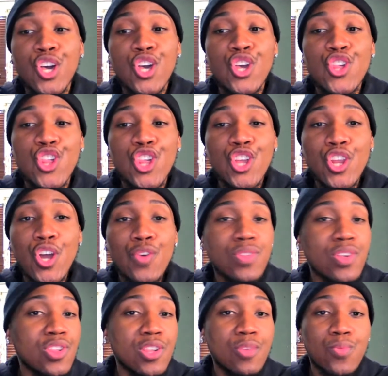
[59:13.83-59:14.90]
She knows
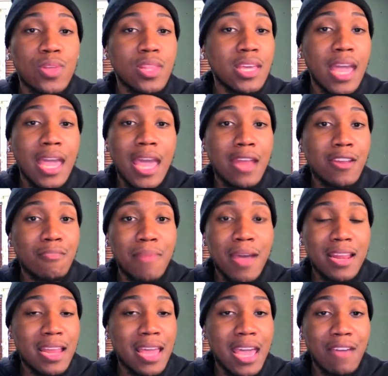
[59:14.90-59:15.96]
that she really ain't got
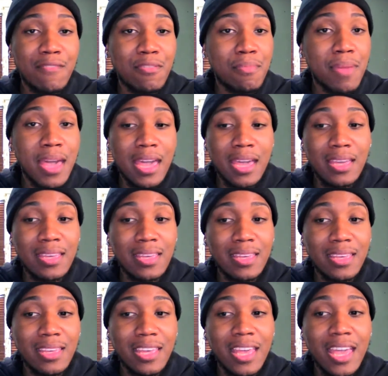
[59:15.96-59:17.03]
nobody to have her back.
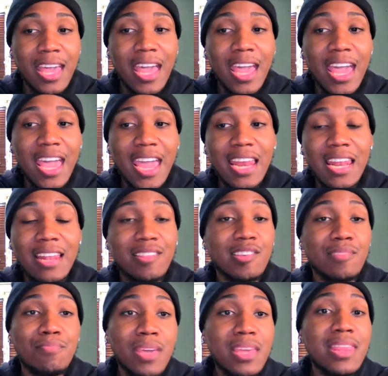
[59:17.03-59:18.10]
And to
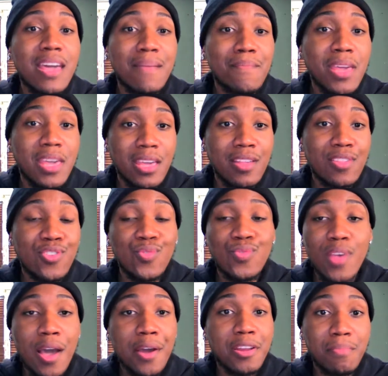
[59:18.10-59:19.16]
me, that means you
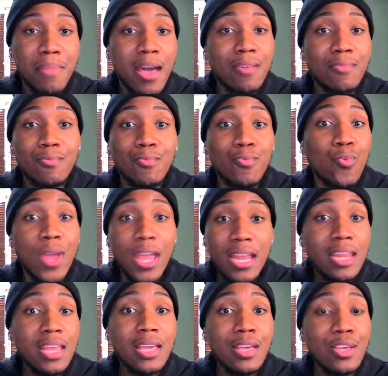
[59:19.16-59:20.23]
talking about
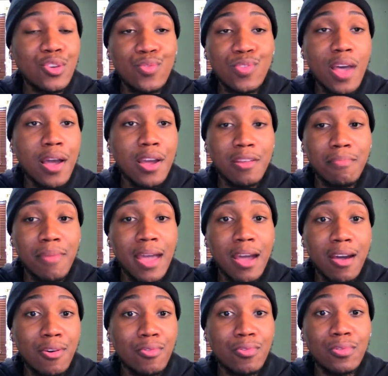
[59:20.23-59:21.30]
Wendy, you talking
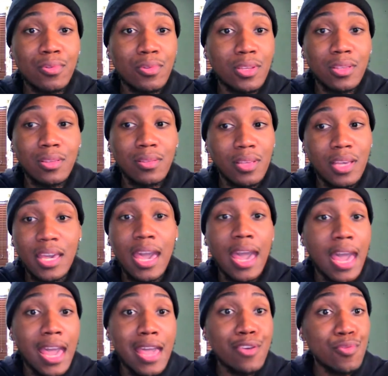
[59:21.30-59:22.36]
about
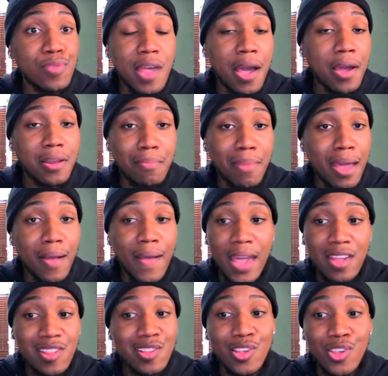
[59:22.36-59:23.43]
Kay, you talking about
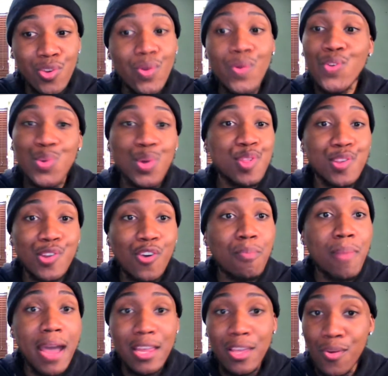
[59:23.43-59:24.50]
Ashley. You don't trust
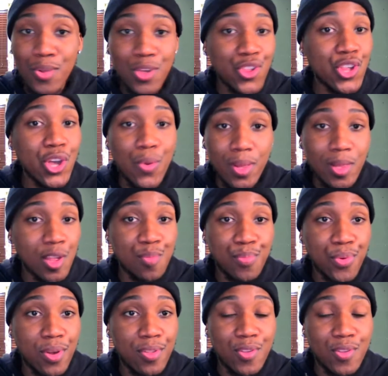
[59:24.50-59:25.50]
nobody on this show at this point.